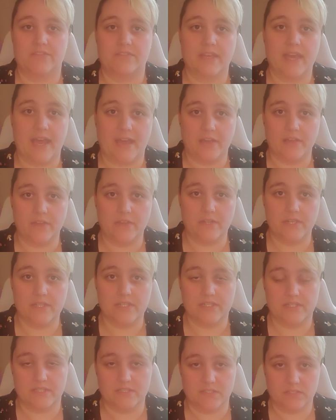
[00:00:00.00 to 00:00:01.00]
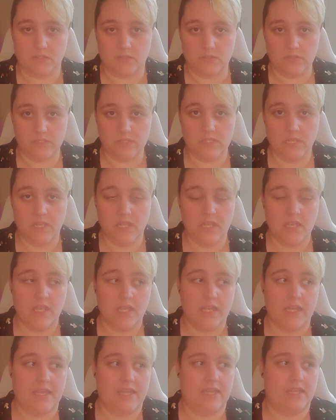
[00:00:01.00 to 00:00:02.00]
calories and salt.
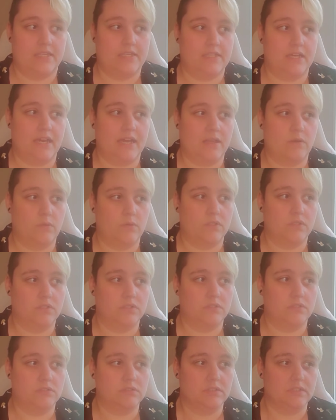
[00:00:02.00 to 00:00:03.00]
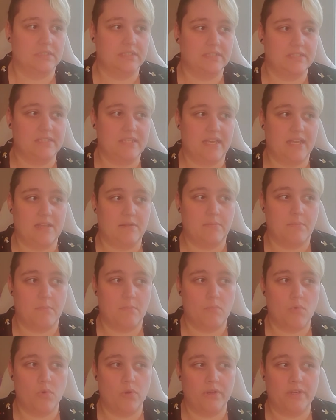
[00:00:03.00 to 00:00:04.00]
And I will get
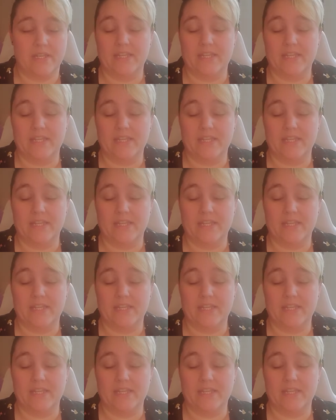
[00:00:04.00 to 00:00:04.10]
more